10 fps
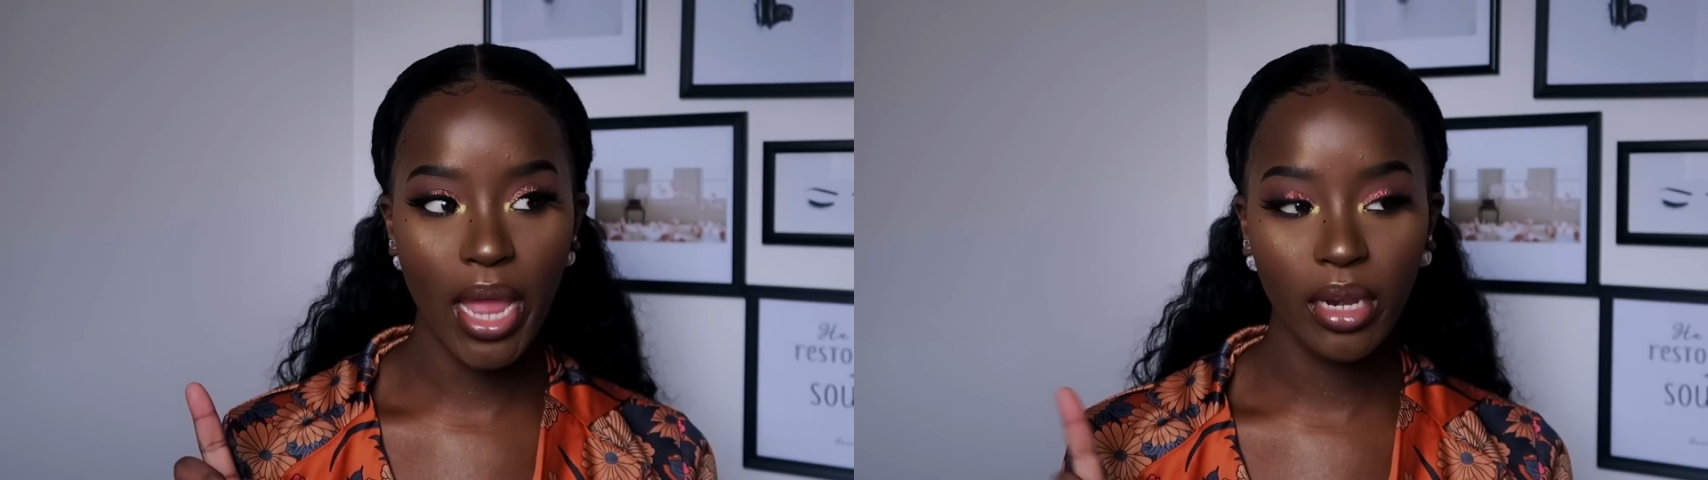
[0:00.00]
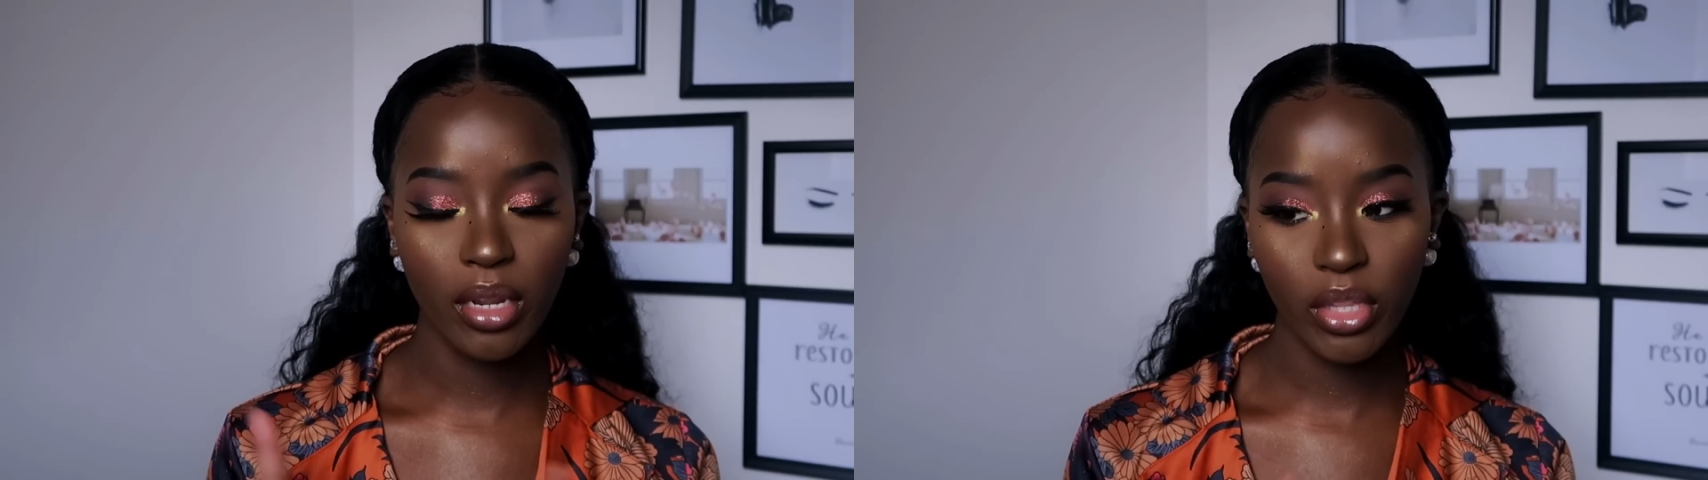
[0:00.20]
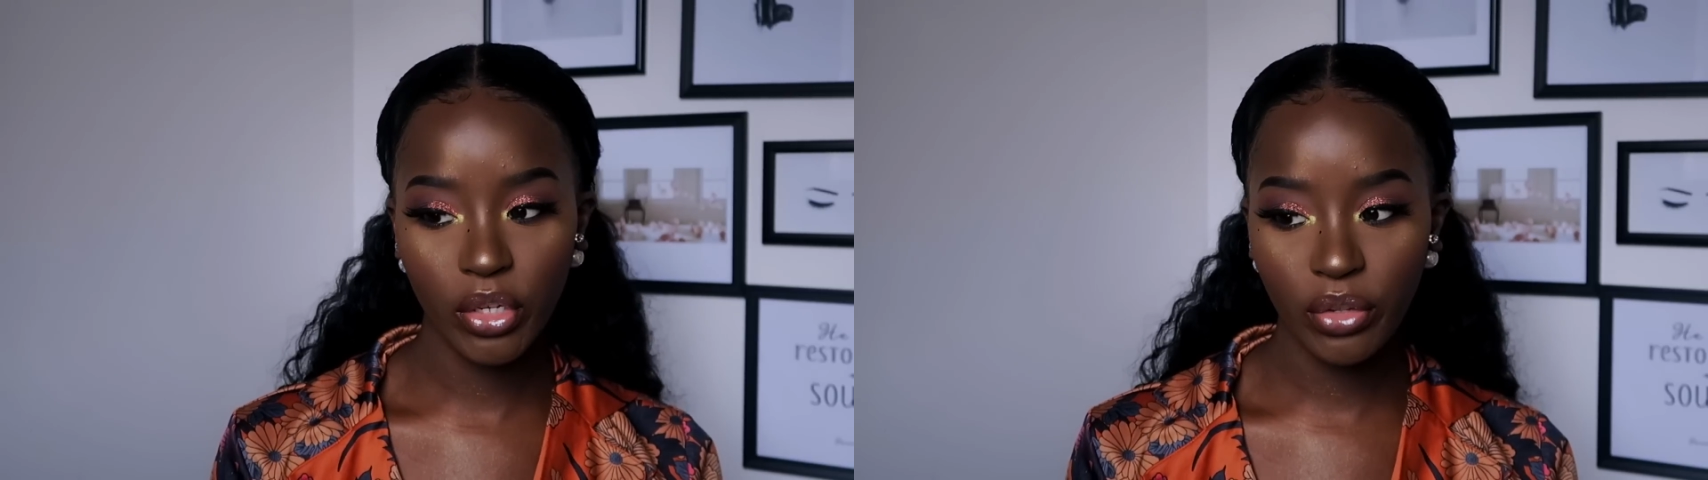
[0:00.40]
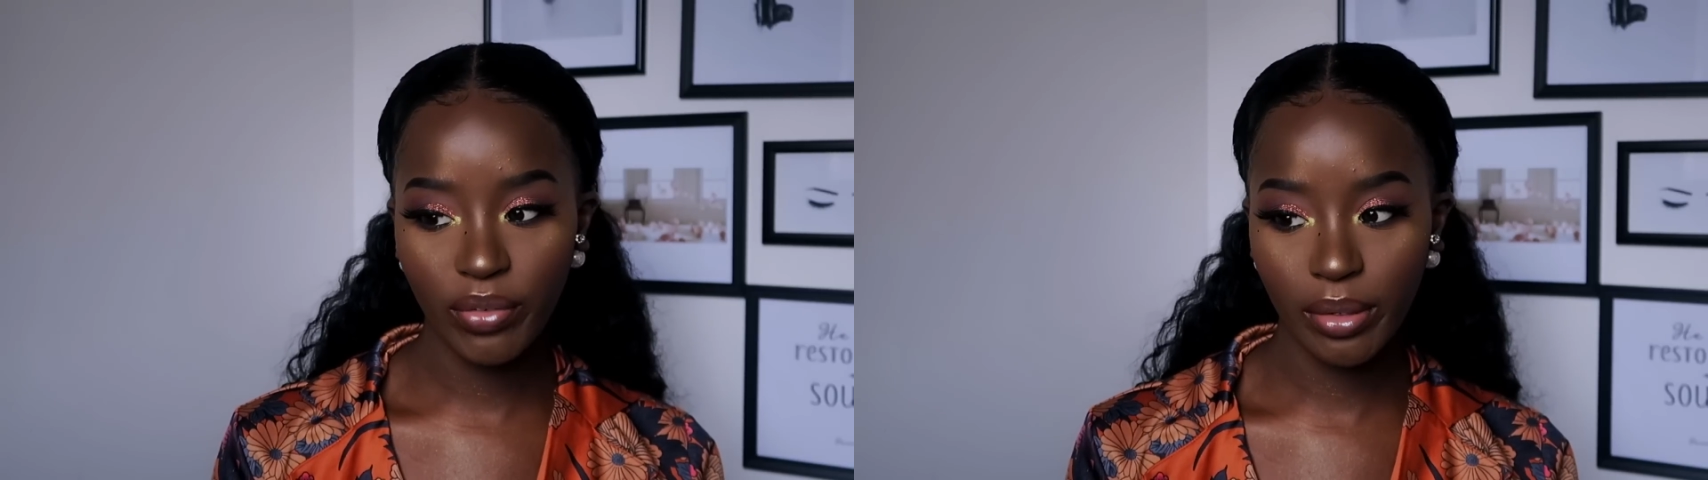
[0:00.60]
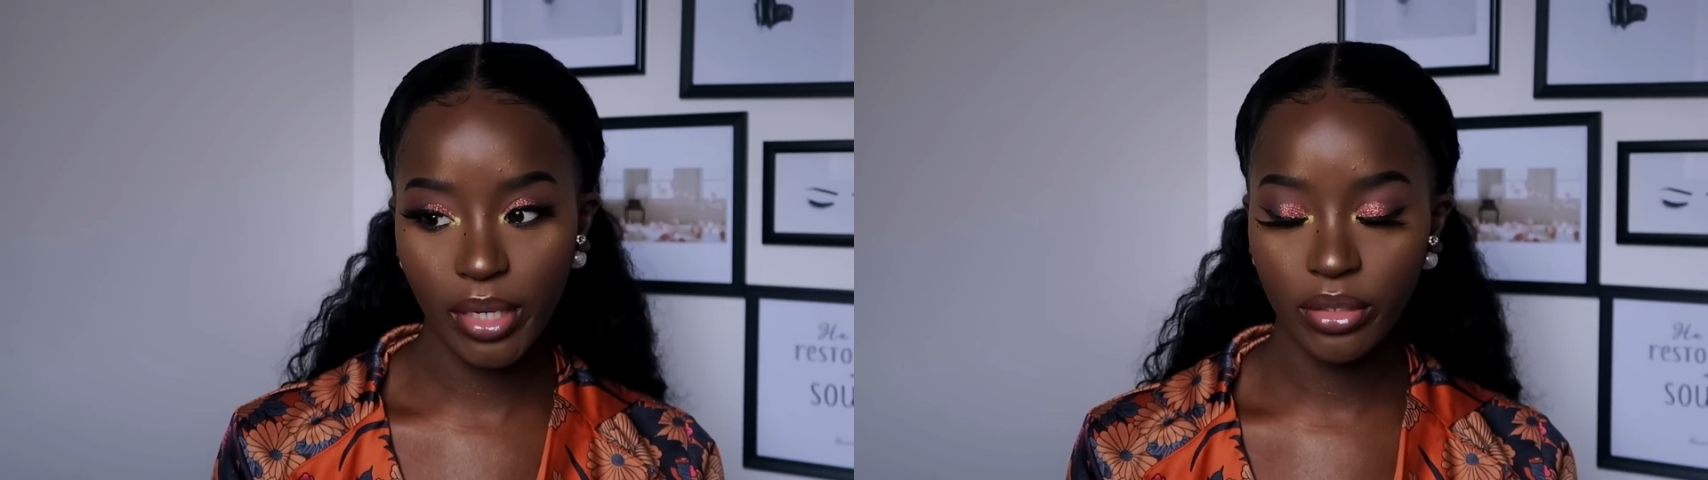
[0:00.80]
and the new
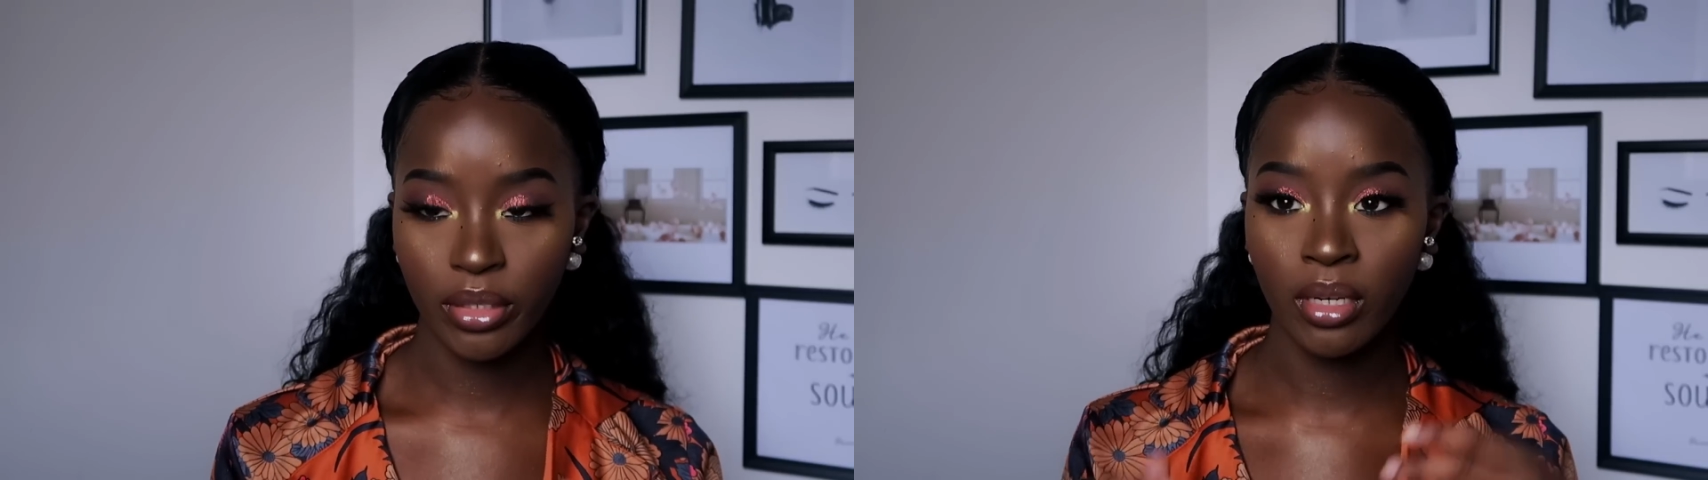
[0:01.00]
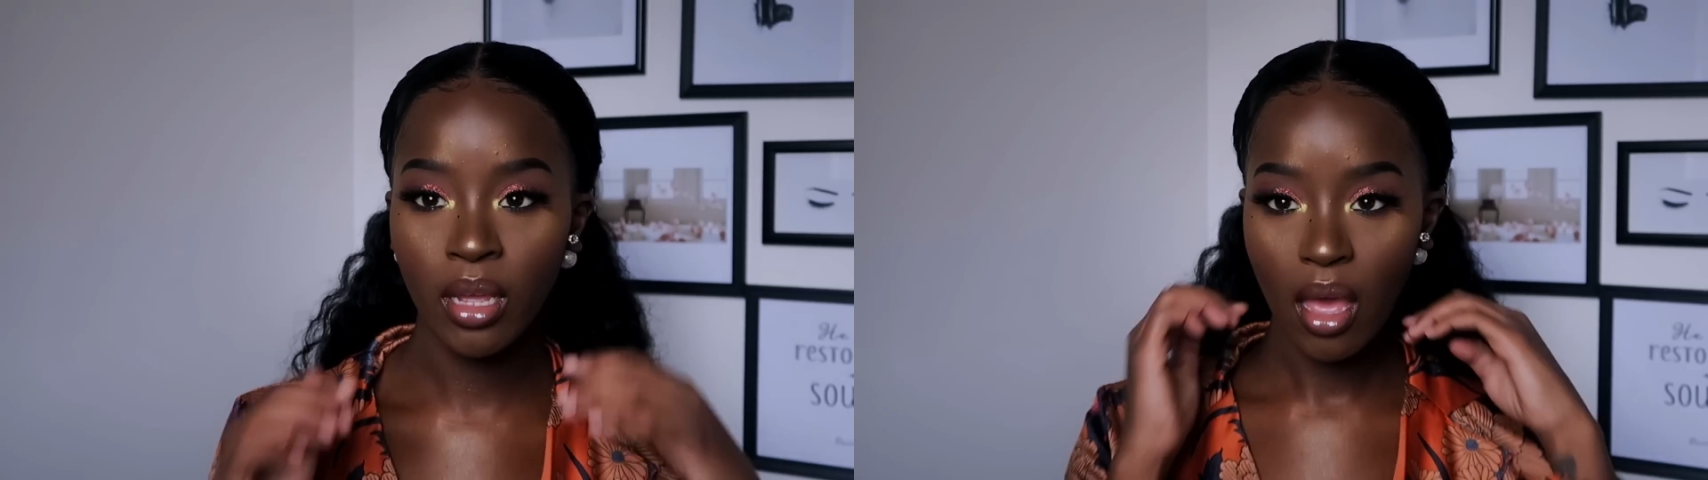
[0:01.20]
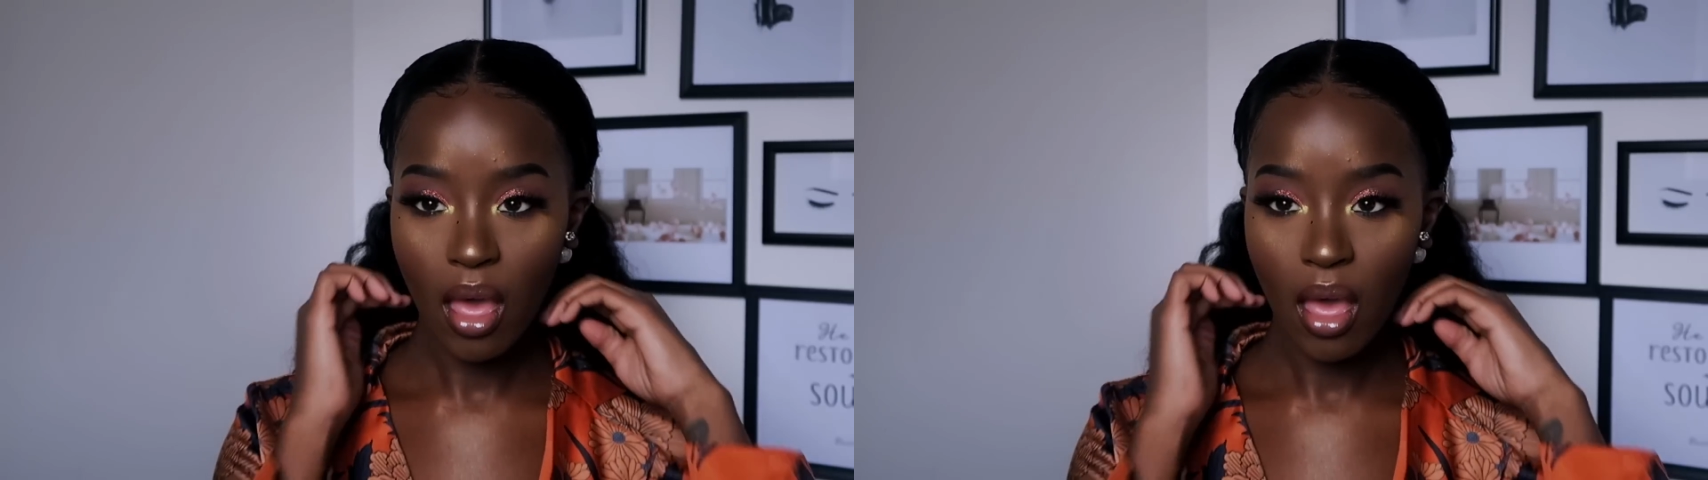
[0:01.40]
foundation.